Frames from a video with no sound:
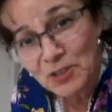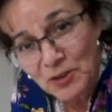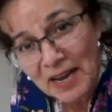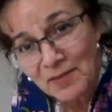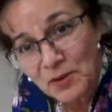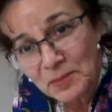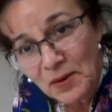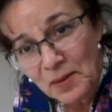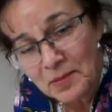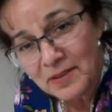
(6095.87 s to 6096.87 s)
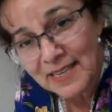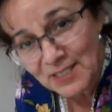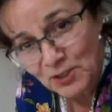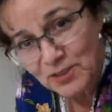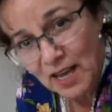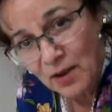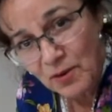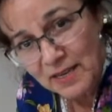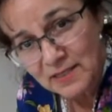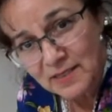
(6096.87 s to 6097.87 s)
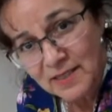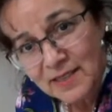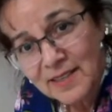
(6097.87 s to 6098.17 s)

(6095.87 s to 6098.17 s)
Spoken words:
Do you have one that sews sideways?